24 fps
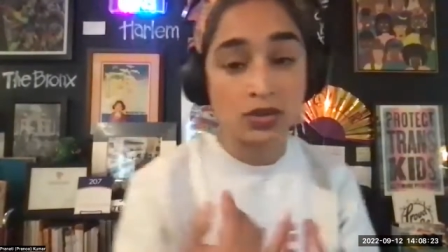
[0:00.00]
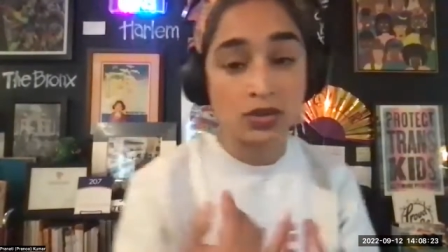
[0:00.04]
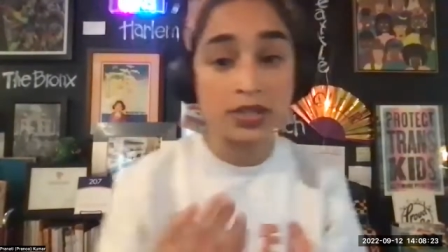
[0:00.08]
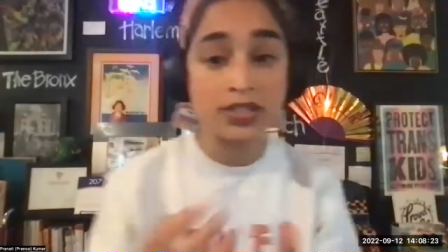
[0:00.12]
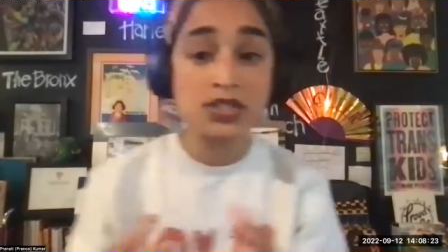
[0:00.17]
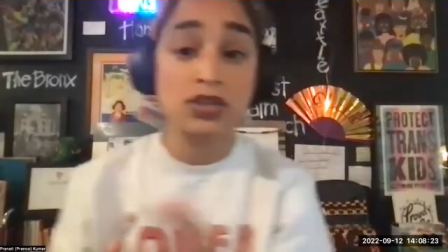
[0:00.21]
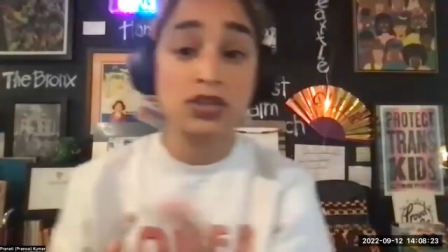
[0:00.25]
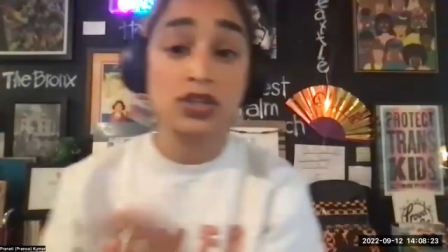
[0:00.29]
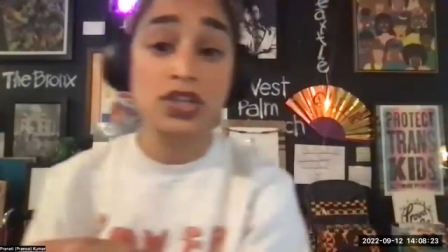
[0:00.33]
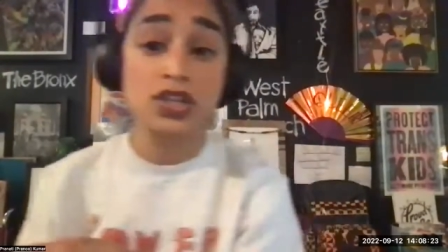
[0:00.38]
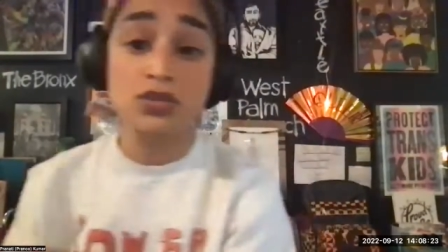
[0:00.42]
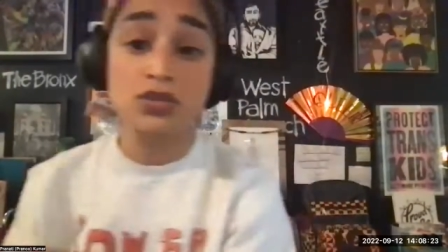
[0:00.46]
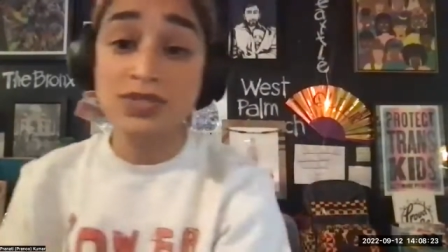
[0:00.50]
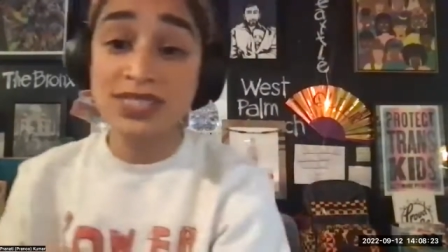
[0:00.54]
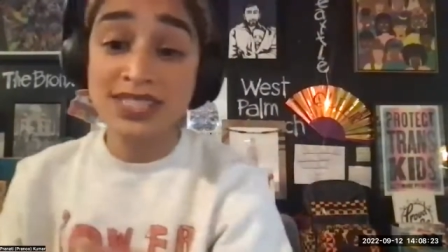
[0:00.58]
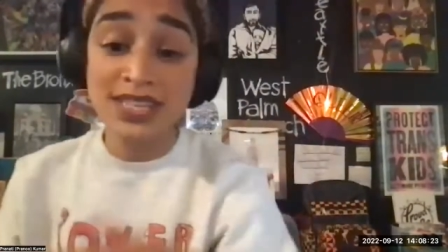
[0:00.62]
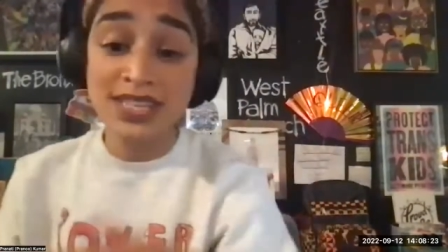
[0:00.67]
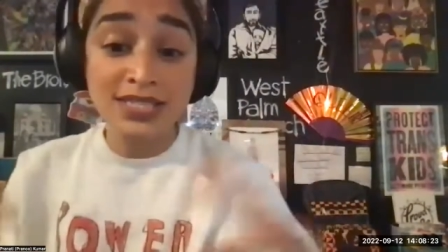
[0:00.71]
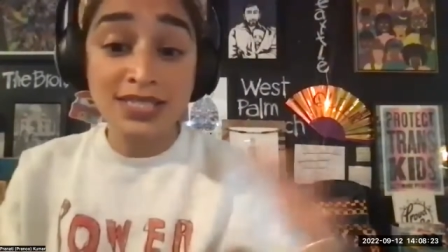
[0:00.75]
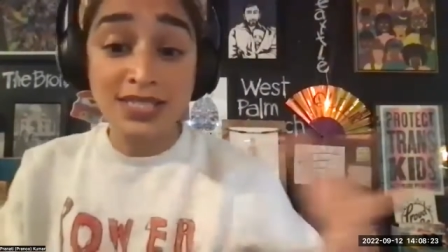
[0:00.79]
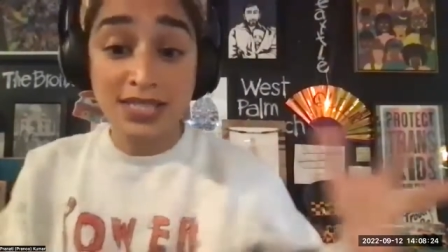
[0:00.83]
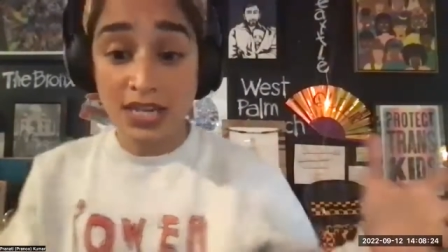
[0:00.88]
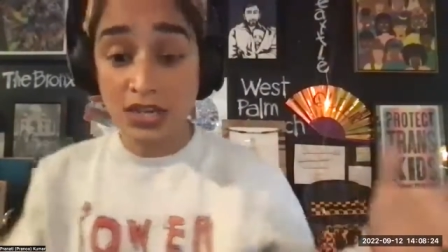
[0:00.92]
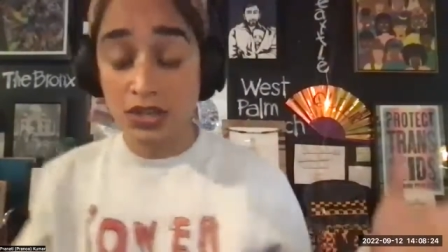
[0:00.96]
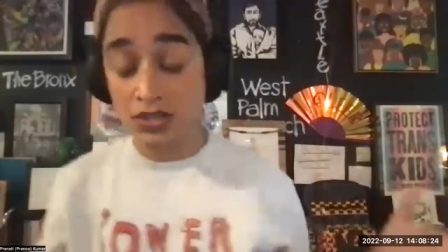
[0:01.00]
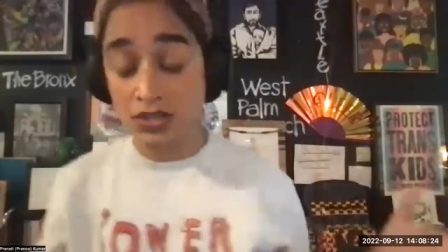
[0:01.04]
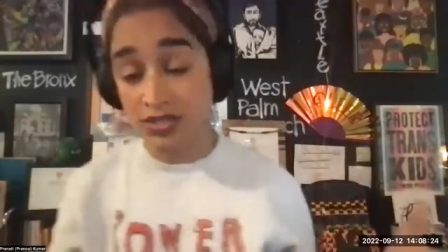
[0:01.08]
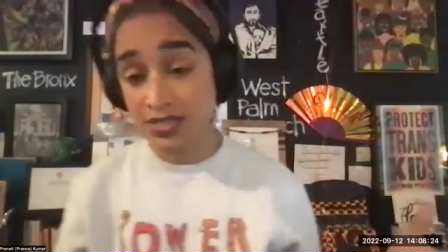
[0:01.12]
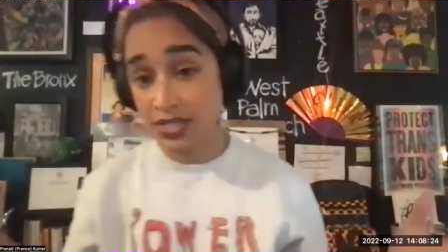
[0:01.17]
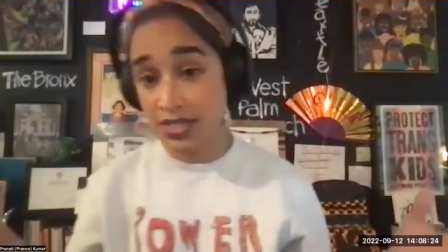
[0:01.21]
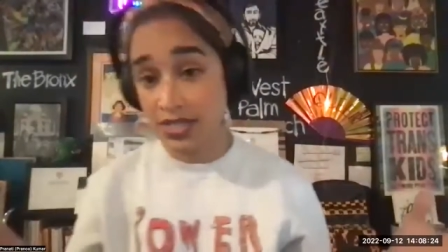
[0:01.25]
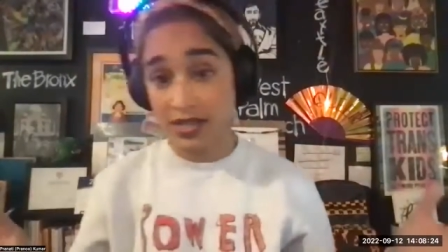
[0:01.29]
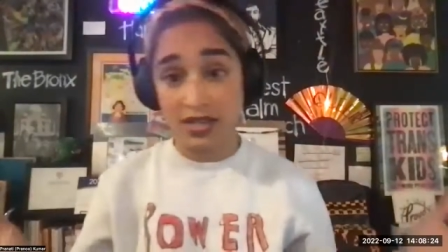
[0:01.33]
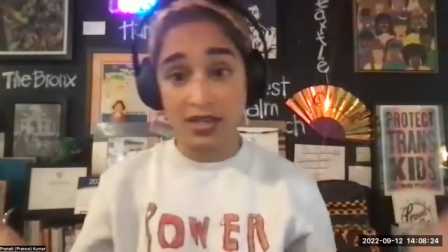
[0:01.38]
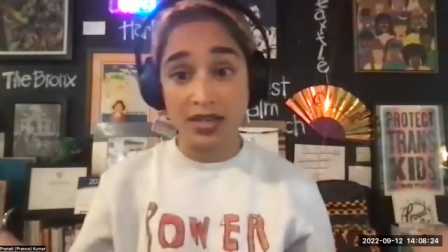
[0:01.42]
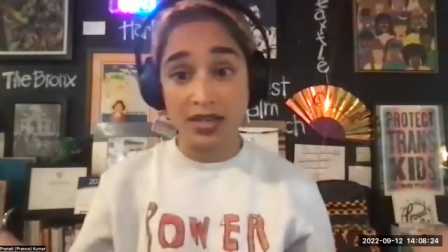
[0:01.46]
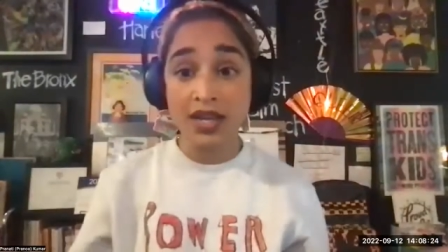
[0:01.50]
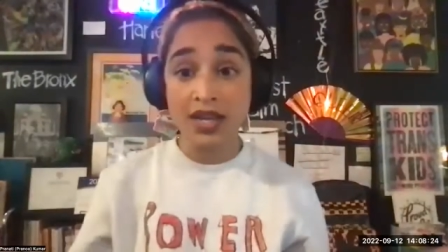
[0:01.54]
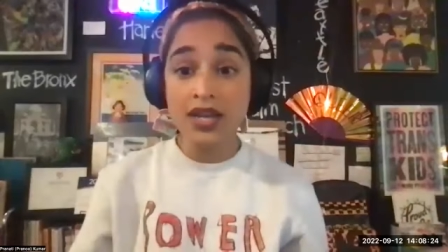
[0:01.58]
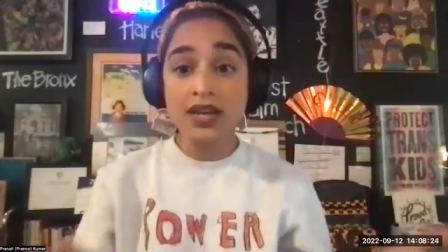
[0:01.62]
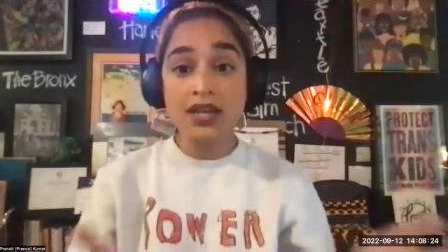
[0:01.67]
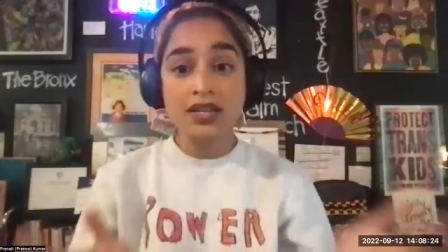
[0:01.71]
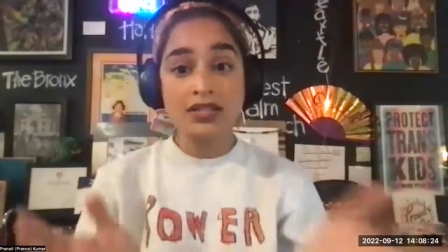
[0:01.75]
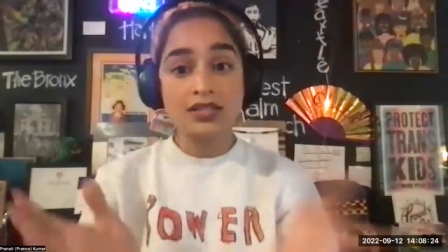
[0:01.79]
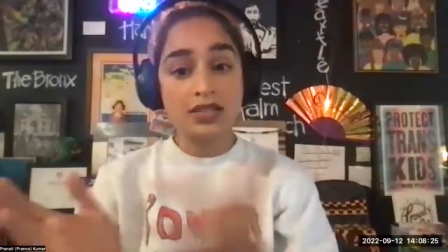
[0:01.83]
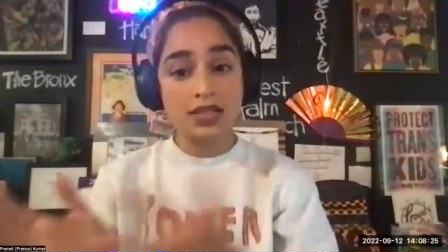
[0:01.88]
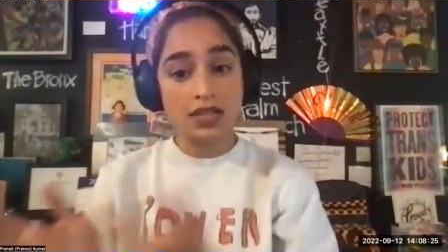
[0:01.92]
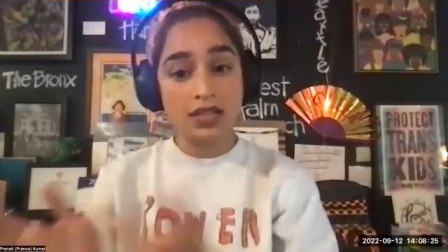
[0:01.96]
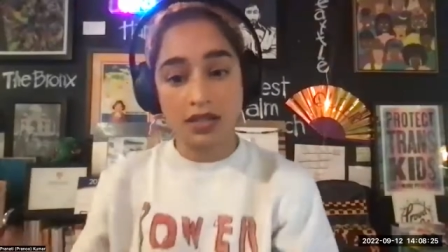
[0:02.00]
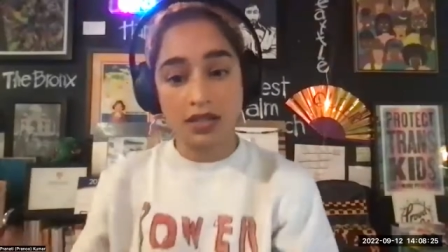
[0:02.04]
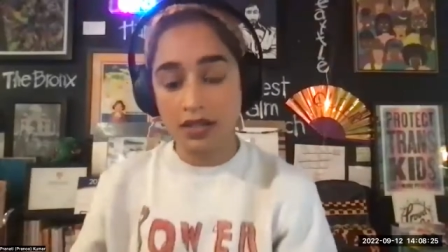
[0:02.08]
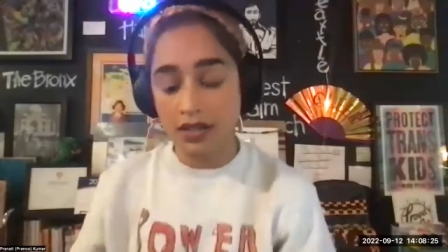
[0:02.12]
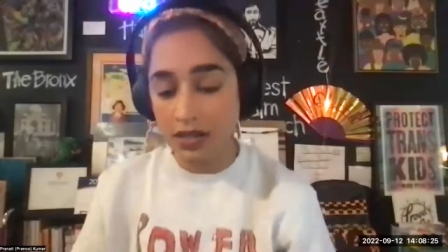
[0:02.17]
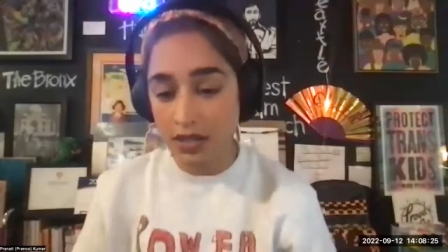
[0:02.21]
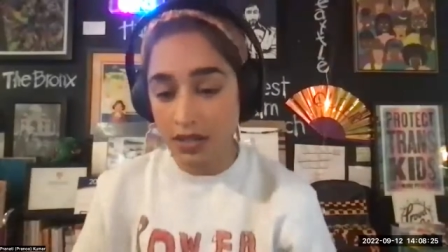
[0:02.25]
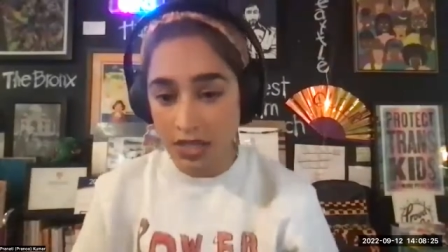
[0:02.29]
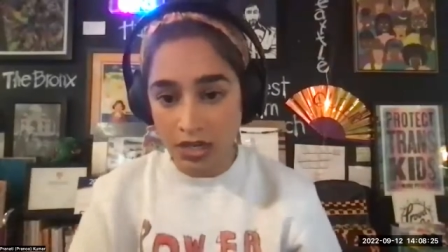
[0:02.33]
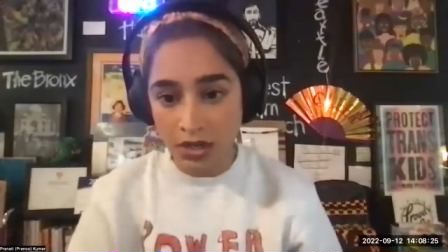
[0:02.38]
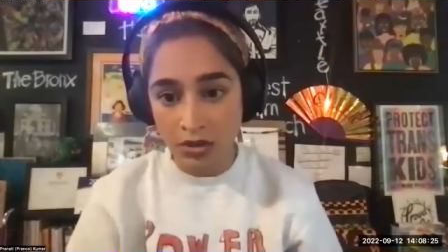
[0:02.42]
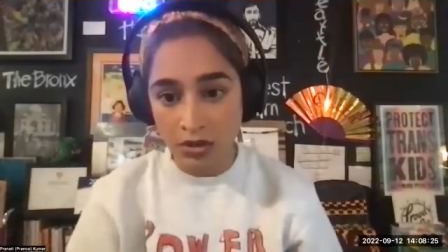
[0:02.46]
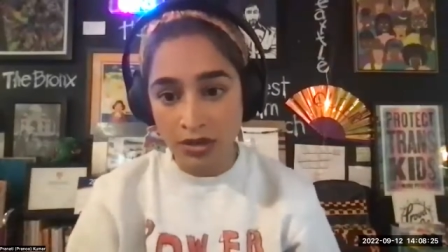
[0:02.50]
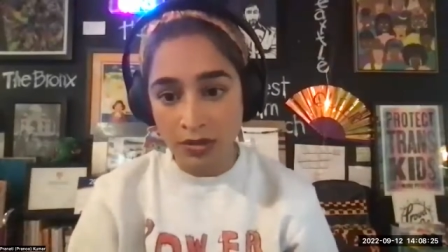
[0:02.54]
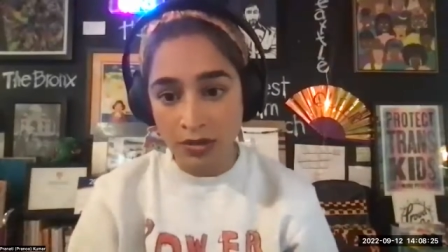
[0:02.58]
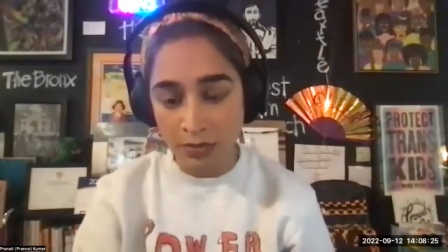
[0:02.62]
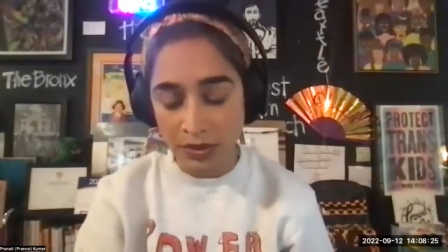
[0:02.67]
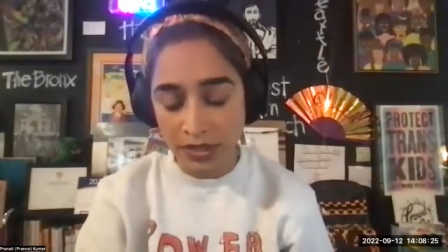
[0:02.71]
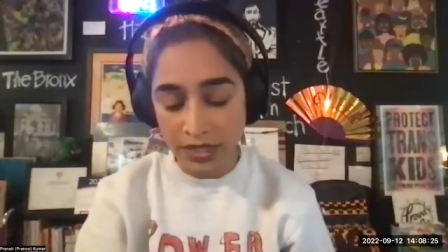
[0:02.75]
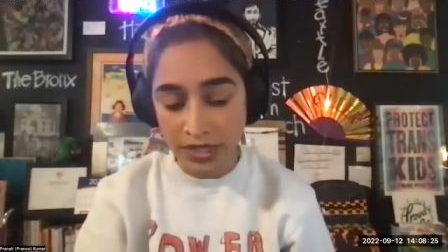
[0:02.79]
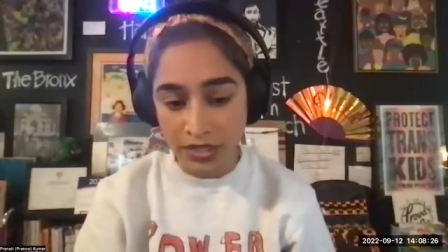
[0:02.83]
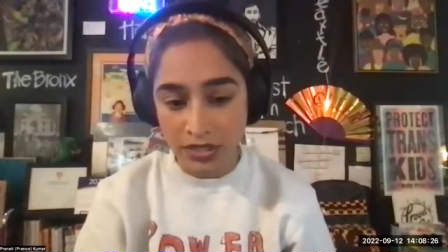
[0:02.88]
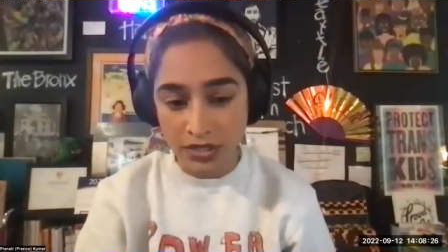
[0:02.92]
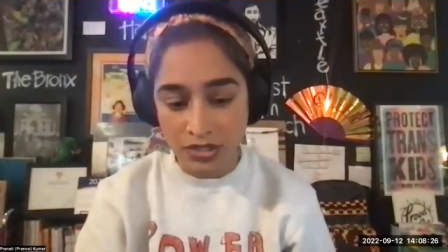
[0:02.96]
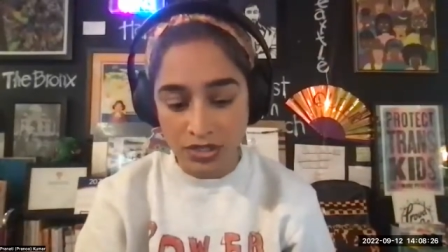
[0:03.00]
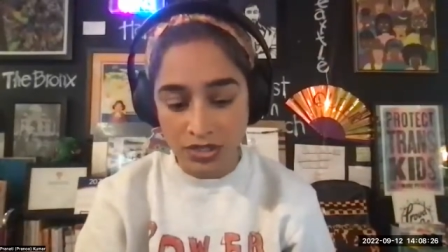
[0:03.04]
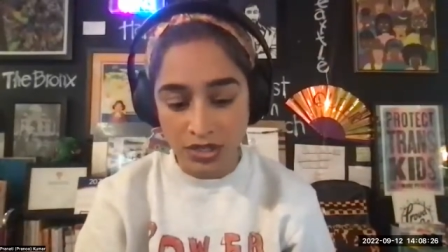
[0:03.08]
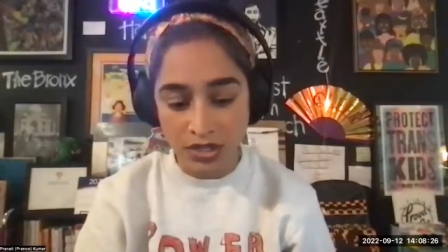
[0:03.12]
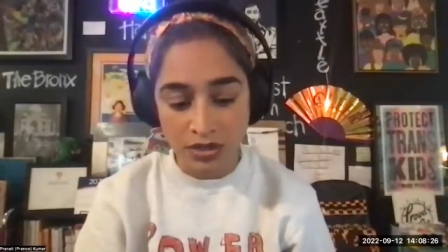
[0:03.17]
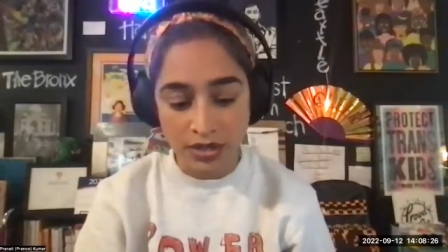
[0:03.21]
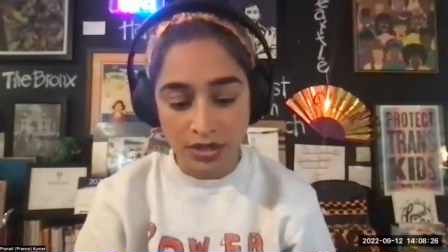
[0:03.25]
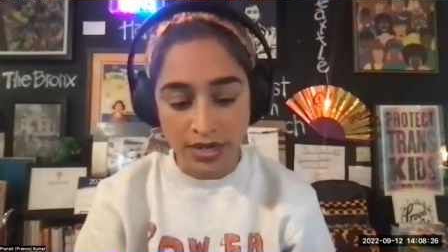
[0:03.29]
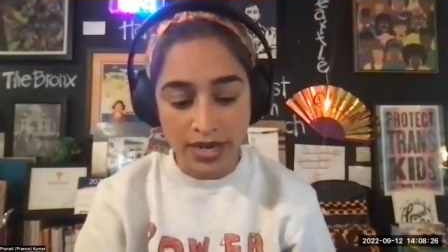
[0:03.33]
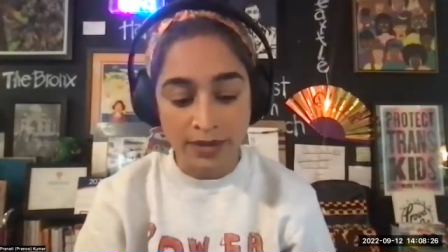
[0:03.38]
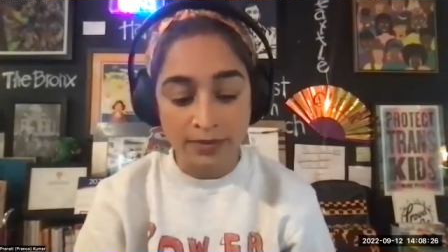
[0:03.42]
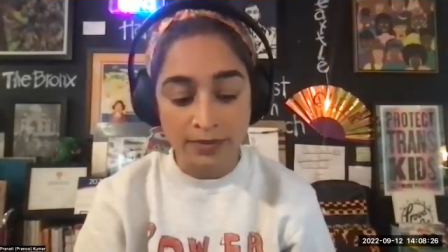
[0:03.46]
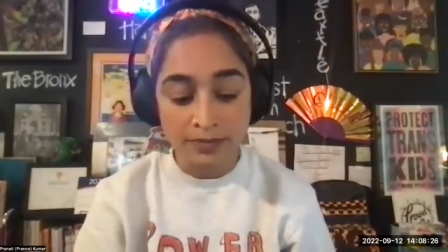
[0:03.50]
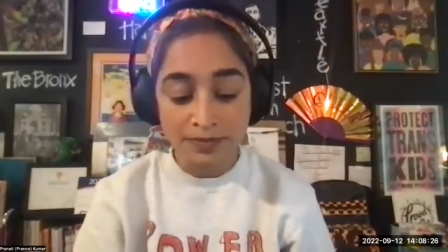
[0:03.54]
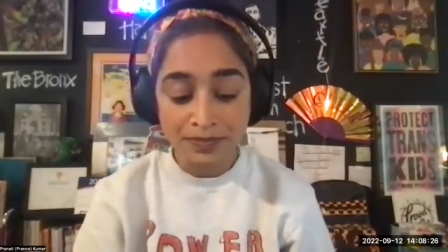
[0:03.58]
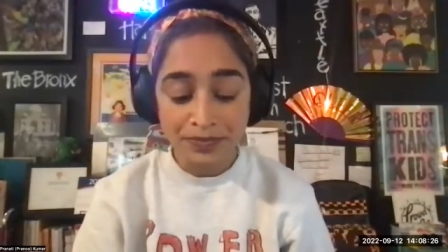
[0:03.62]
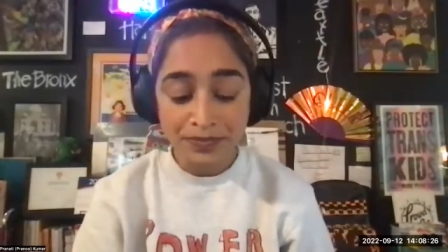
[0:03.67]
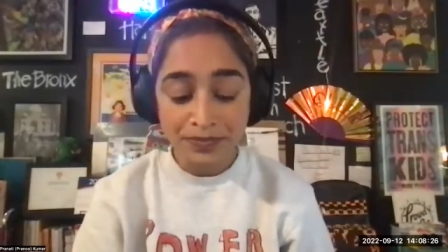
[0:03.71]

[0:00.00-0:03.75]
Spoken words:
or it took you 6 years to complete your degree.